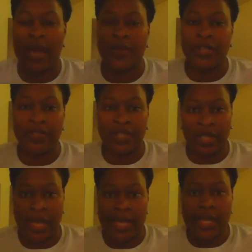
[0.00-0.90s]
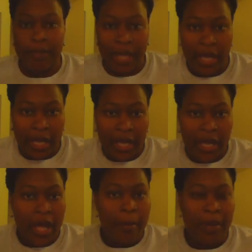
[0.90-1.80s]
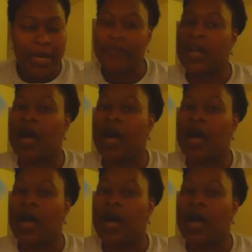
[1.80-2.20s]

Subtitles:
I don't even like pink, but I've